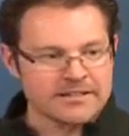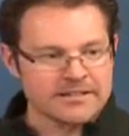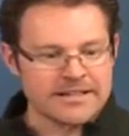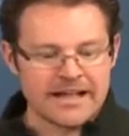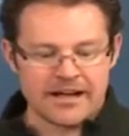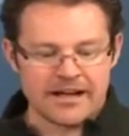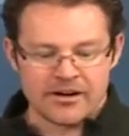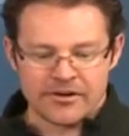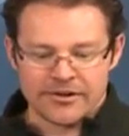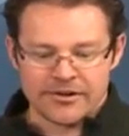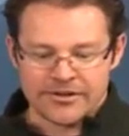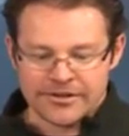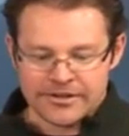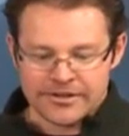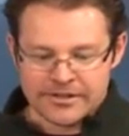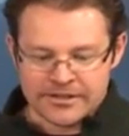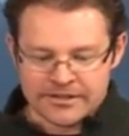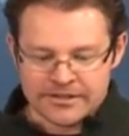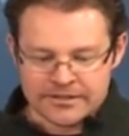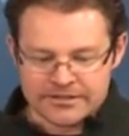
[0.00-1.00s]
Now,
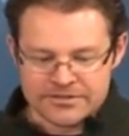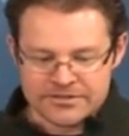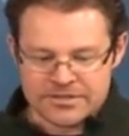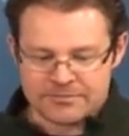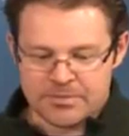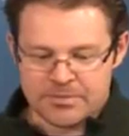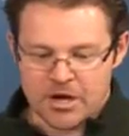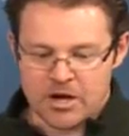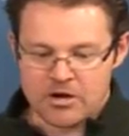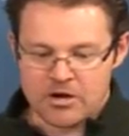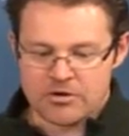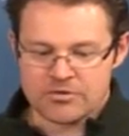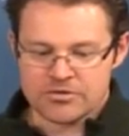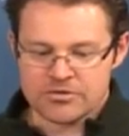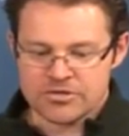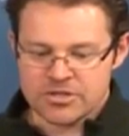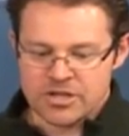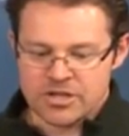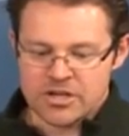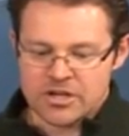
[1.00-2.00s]

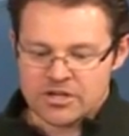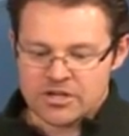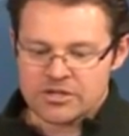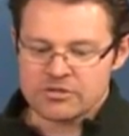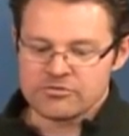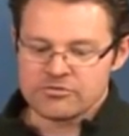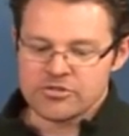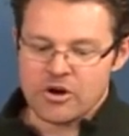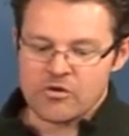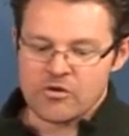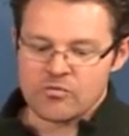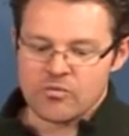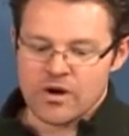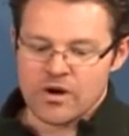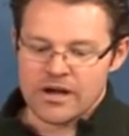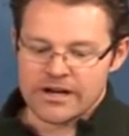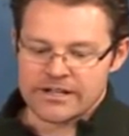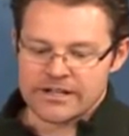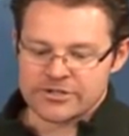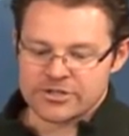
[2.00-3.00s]
suppose you don't
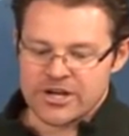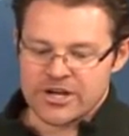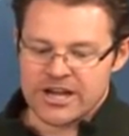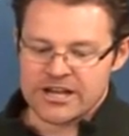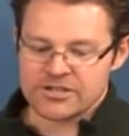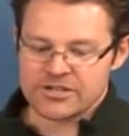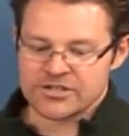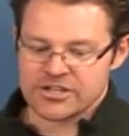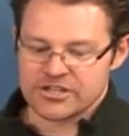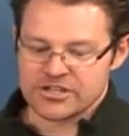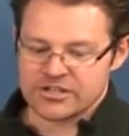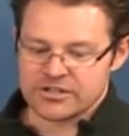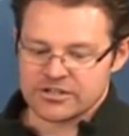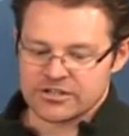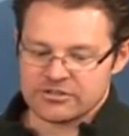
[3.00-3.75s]
want to change it,